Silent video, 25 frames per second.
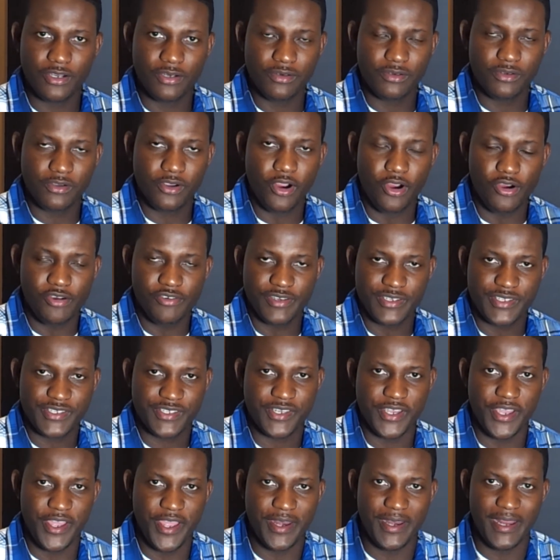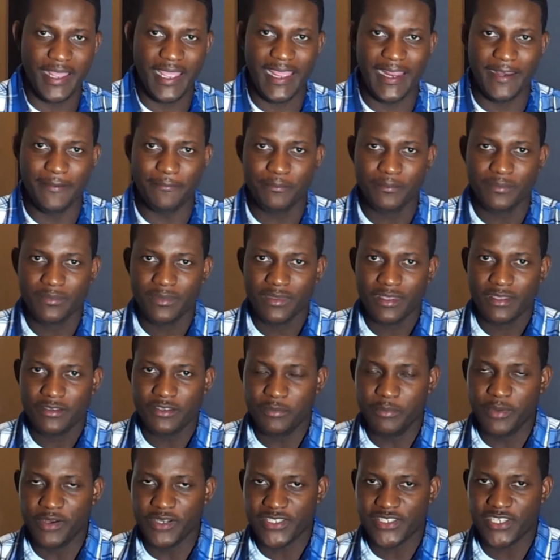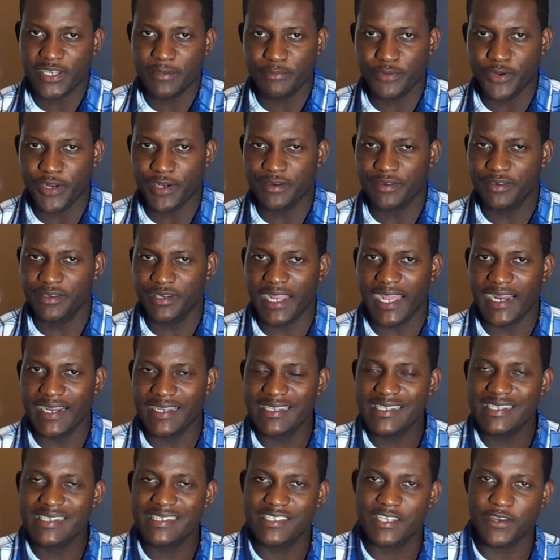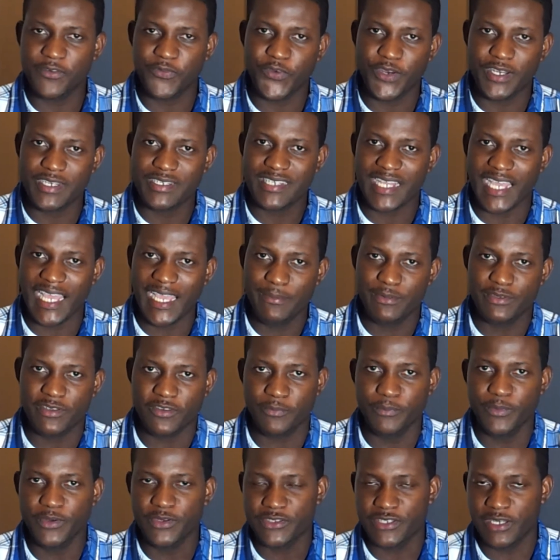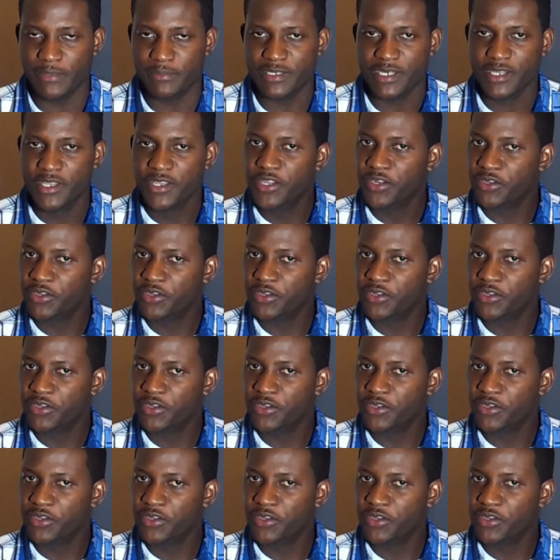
Khorasan and the Muslim Brotherhood? Are these different types of Muslims?